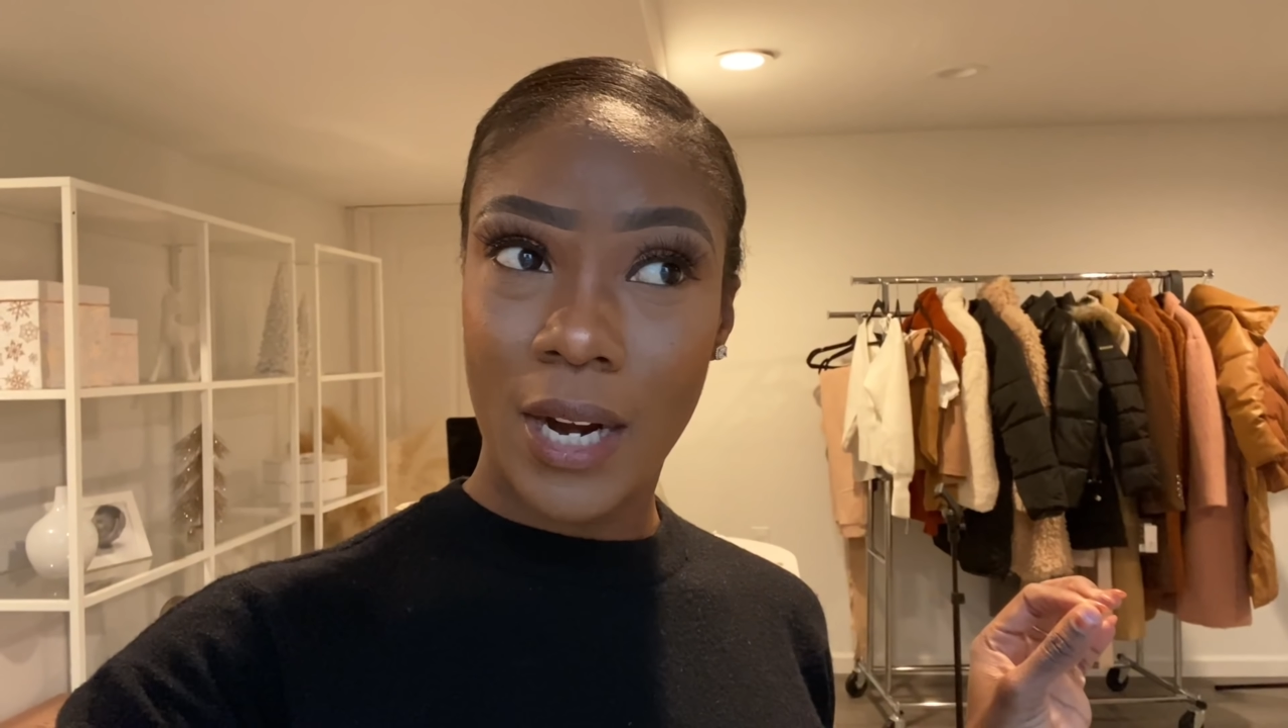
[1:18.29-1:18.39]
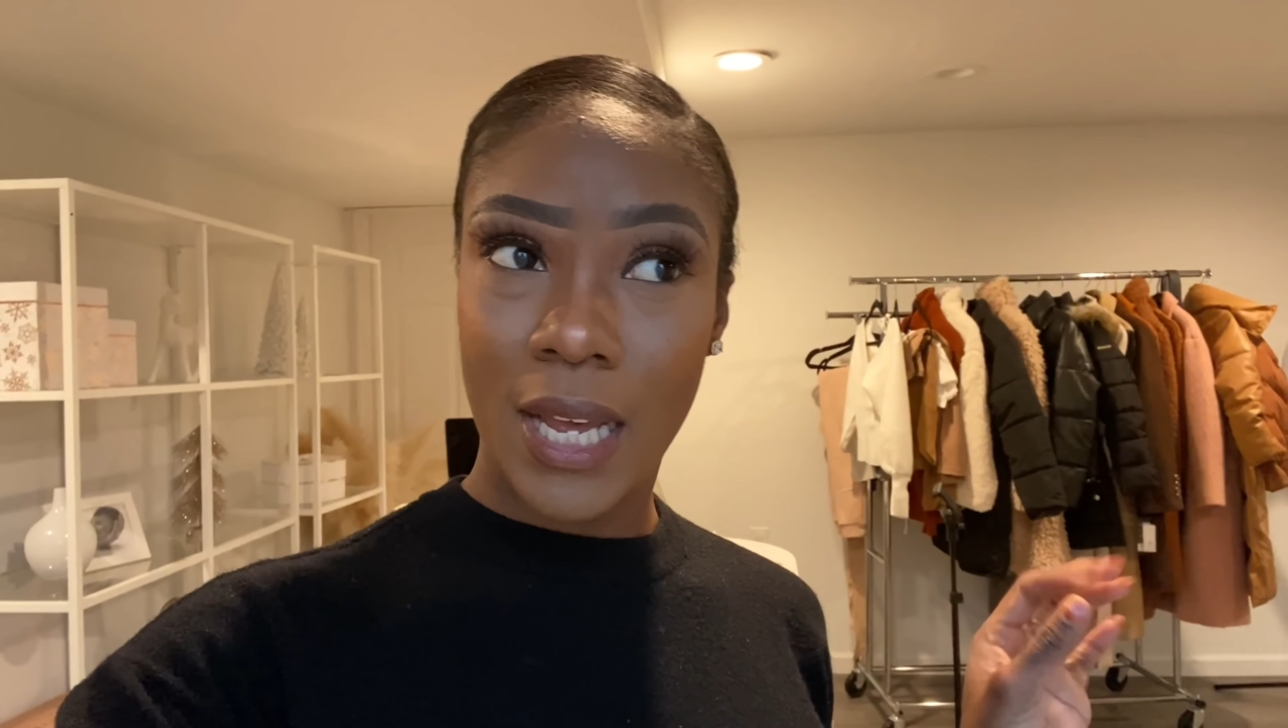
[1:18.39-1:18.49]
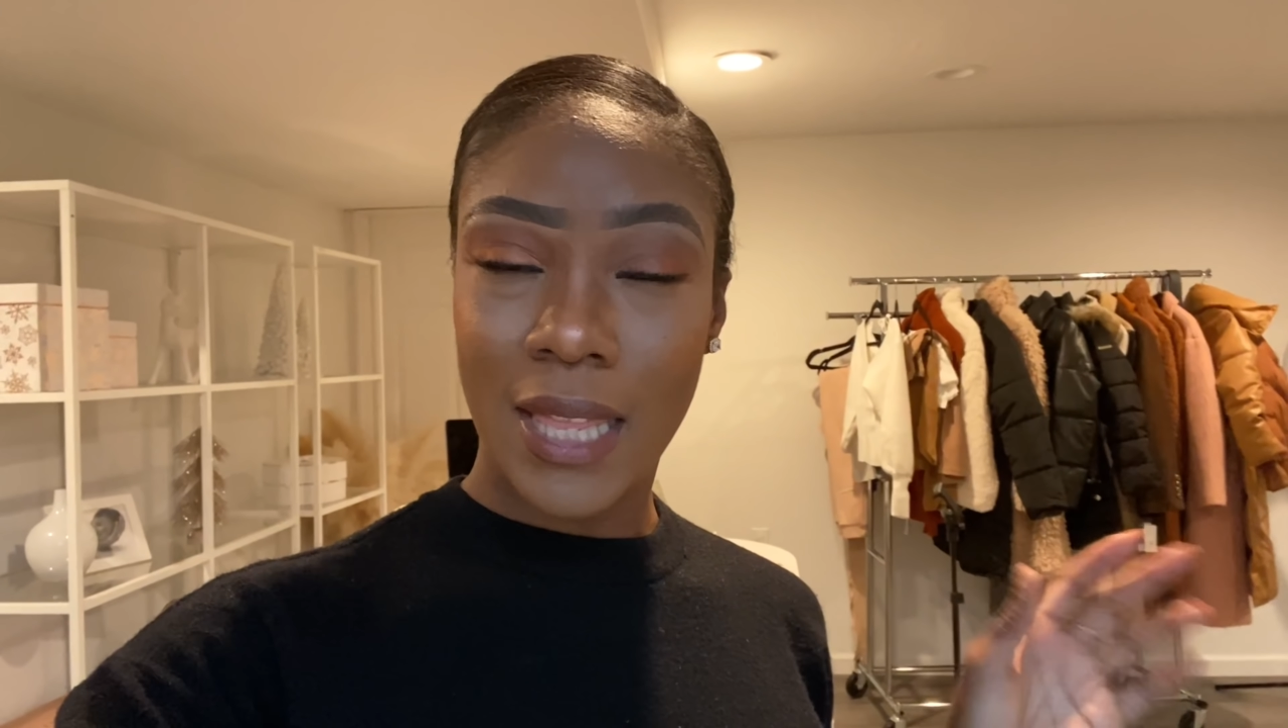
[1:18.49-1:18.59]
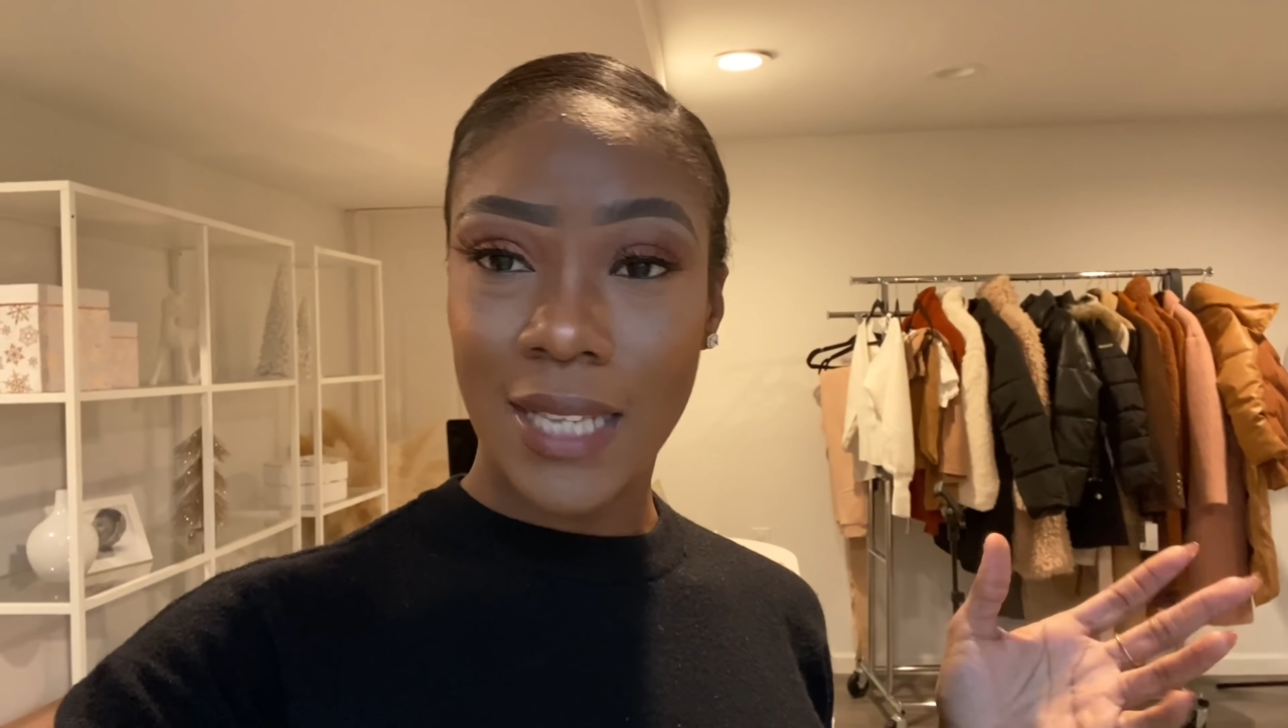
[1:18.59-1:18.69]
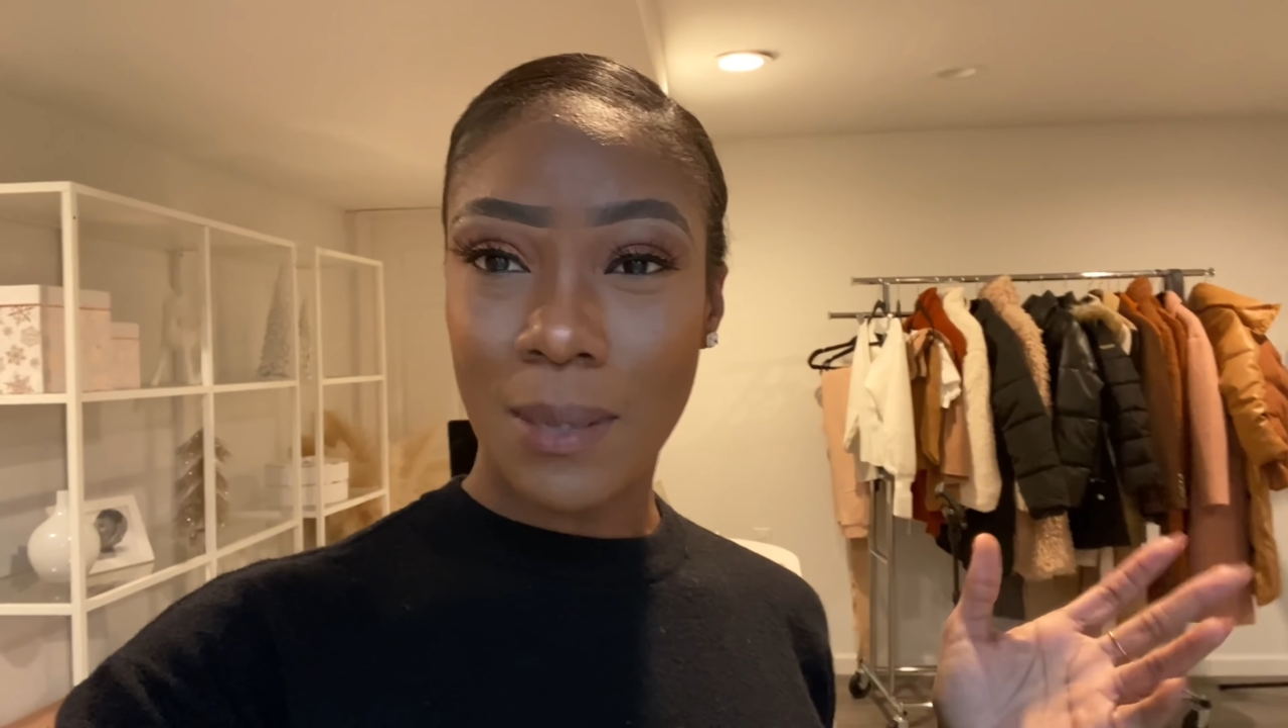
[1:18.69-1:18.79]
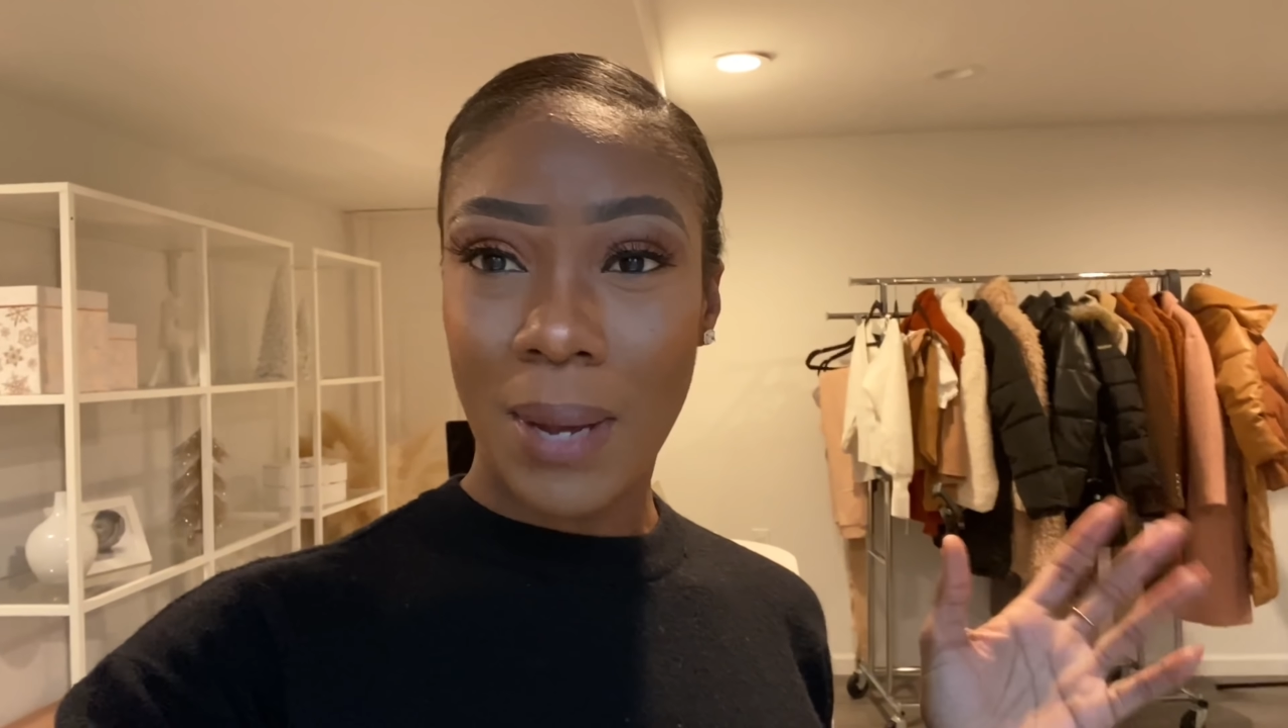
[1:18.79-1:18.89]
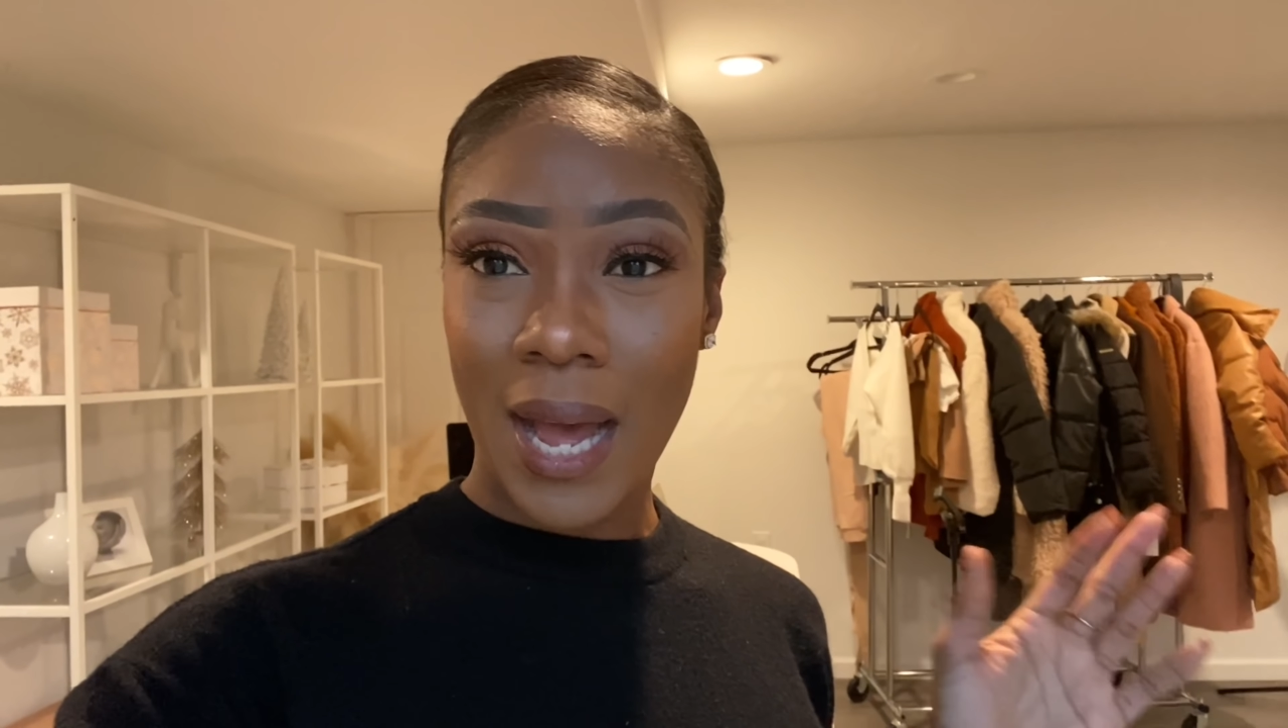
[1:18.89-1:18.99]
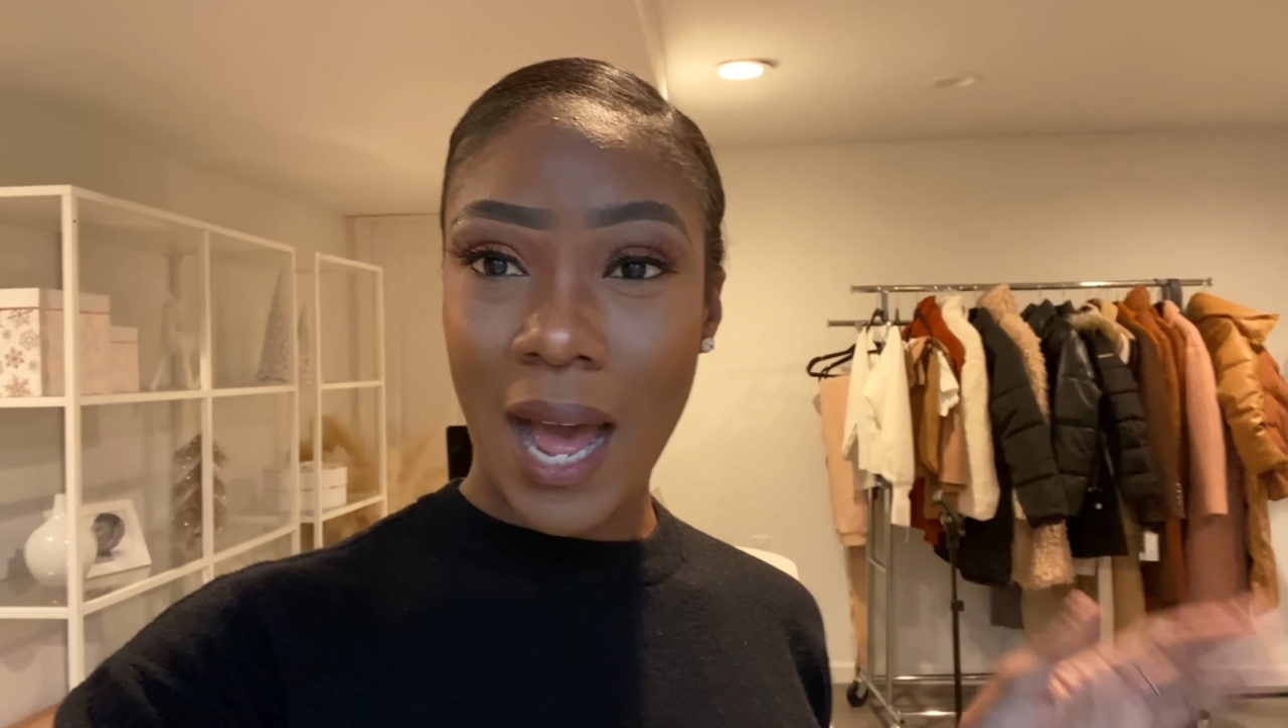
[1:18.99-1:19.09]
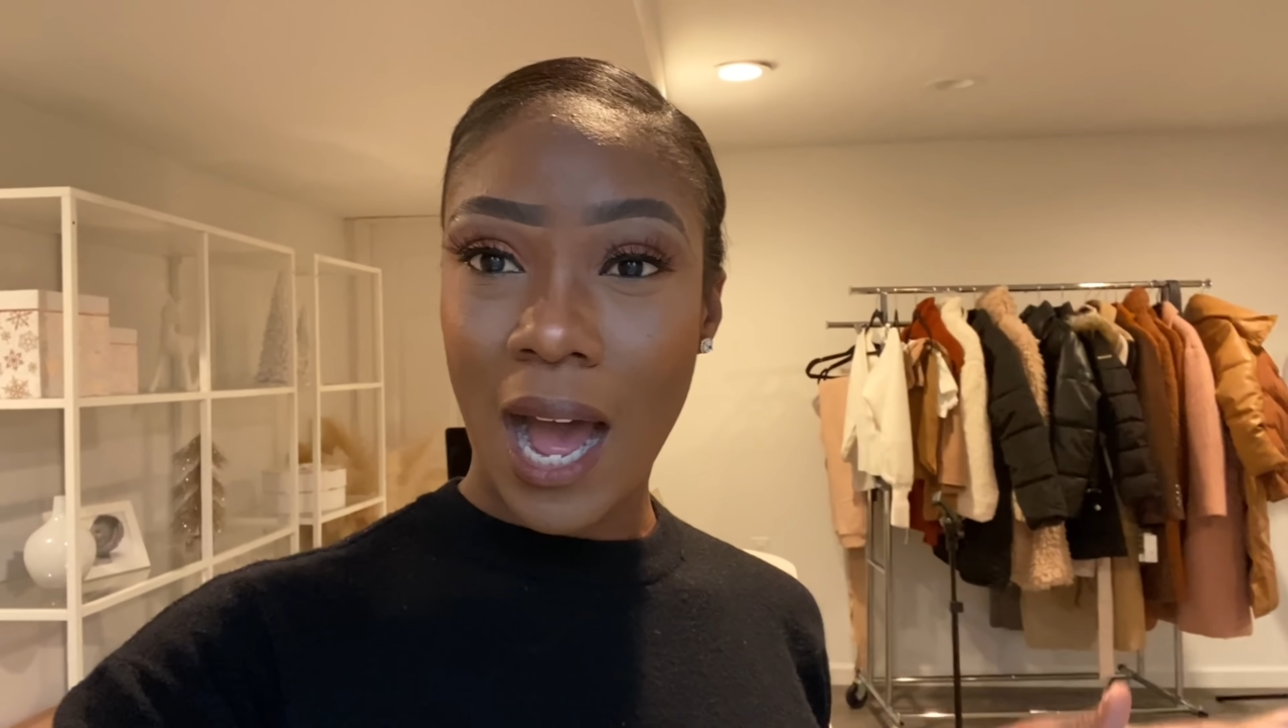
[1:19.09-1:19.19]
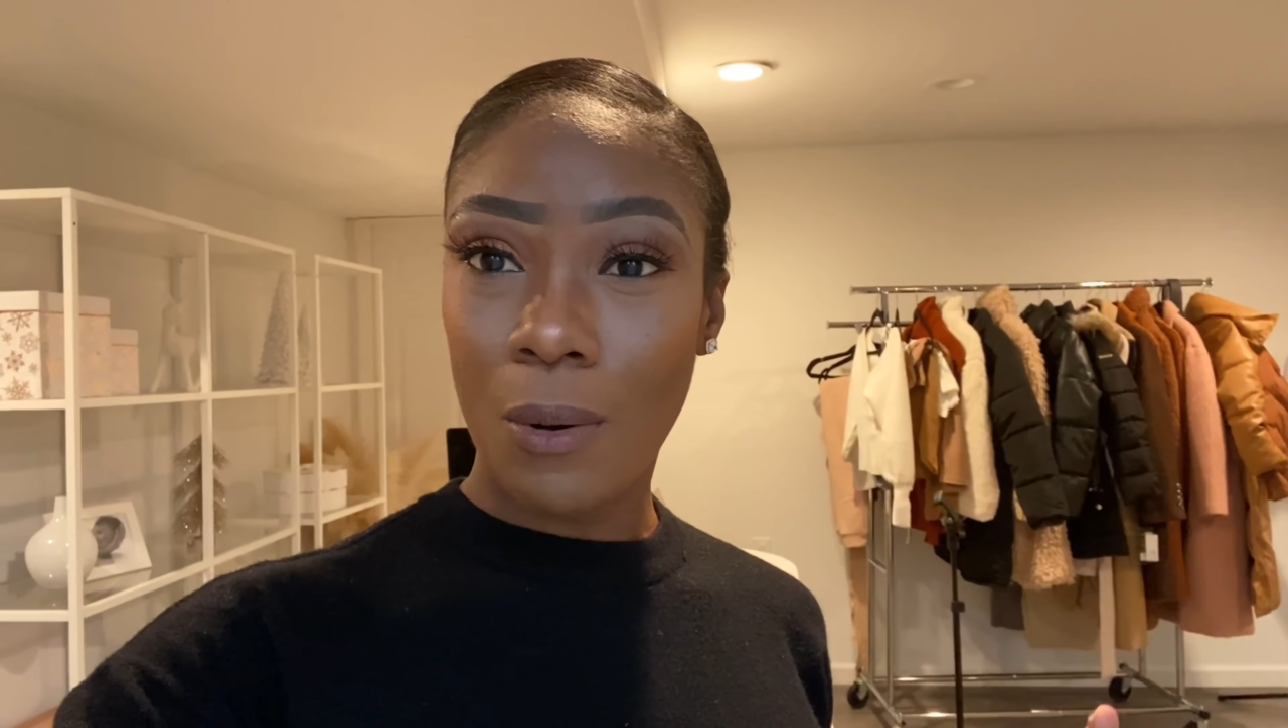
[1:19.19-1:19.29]
and that's about
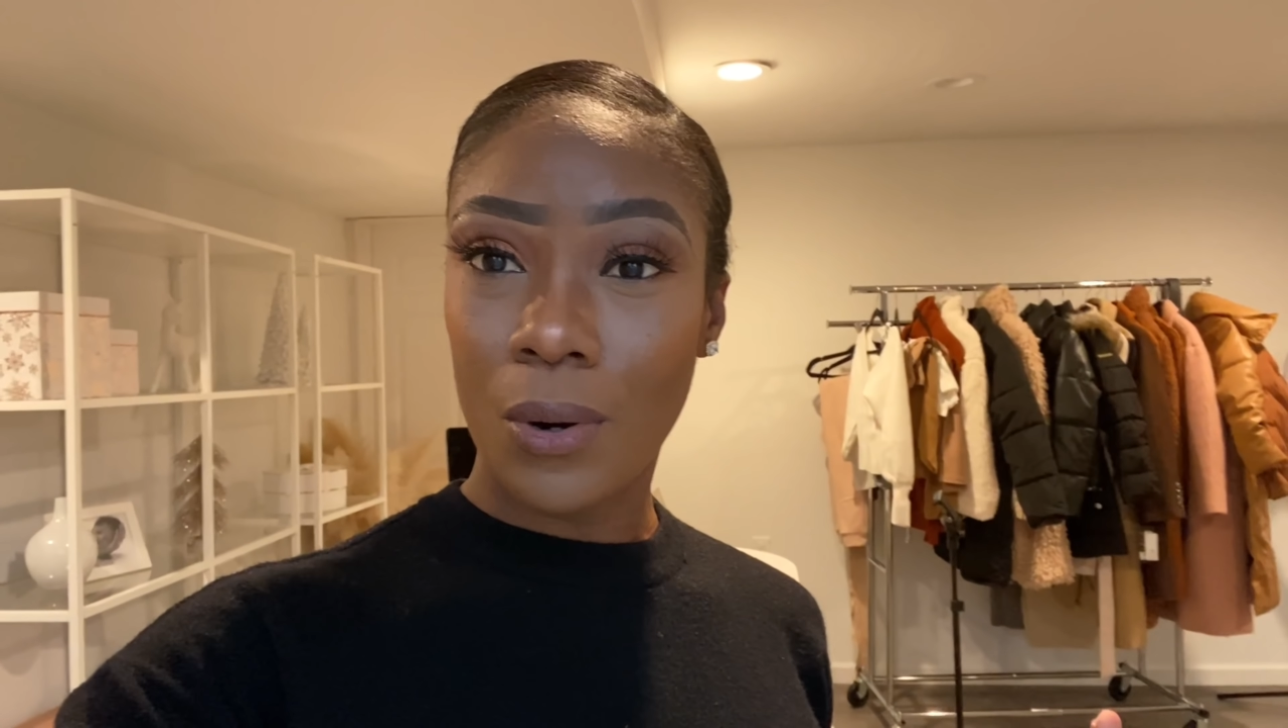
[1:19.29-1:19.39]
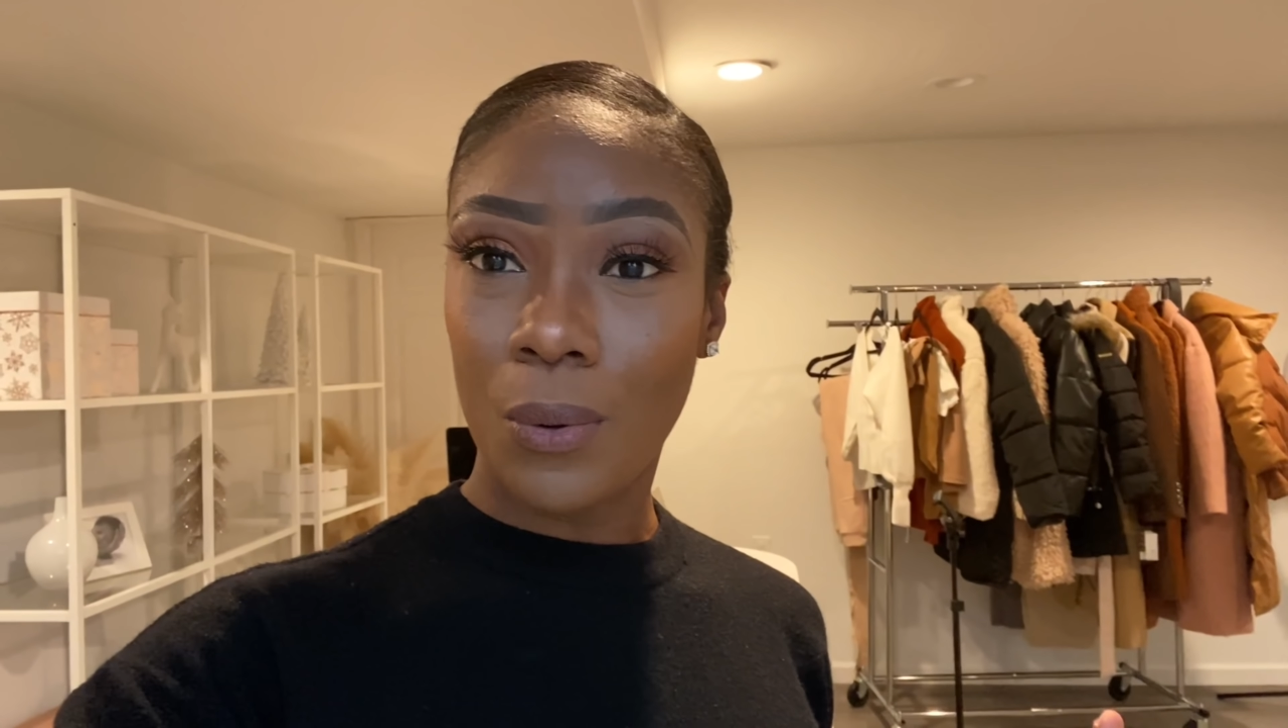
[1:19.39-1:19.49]
an hour